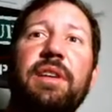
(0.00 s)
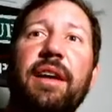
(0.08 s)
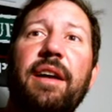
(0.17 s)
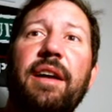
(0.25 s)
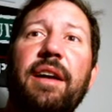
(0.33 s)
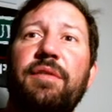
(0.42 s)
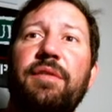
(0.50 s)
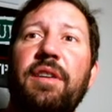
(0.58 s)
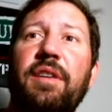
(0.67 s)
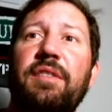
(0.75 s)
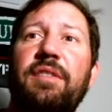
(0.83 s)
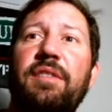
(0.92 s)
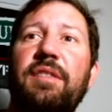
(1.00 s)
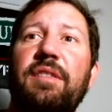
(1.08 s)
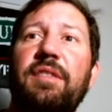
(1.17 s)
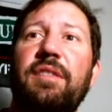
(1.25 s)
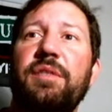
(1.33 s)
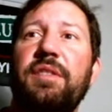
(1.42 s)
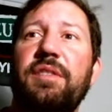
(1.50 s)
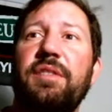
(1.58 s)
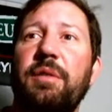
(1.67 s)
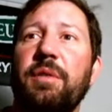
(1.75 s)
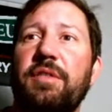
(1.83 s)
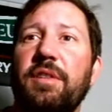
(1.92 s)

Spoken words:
access various decentralized network